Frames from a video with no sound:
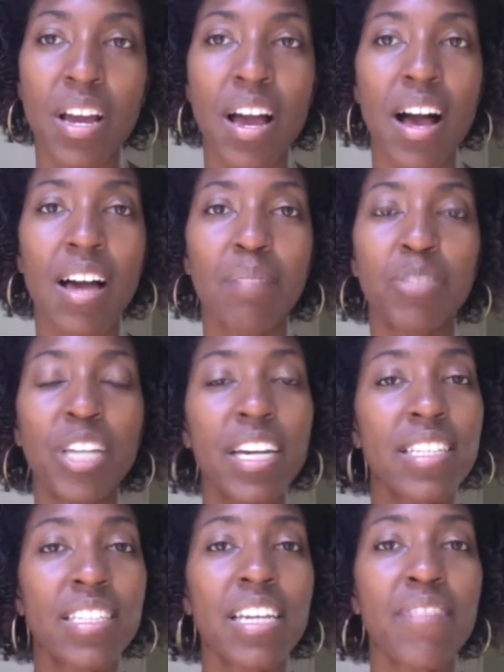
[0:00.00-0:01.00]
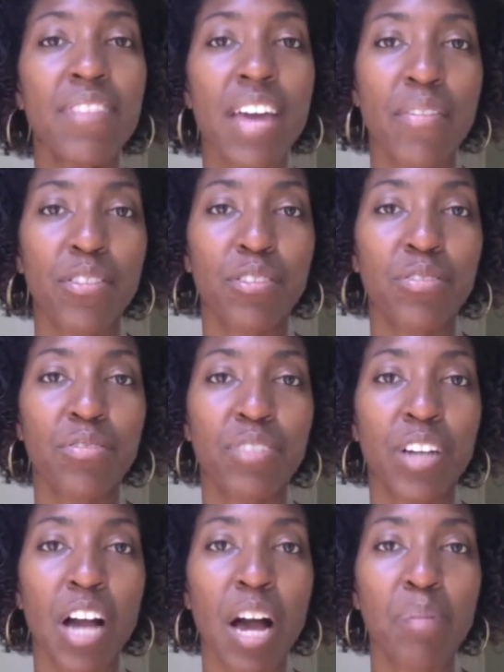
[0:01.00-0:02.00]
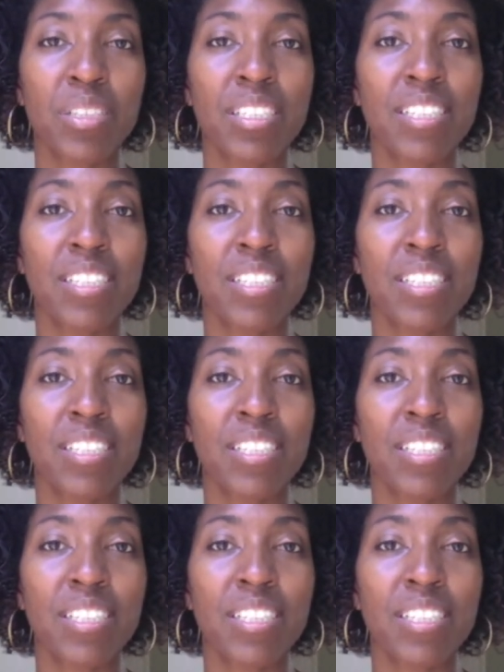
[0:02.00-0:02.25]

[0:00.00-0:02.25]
um, check and see if they have gluten-free options.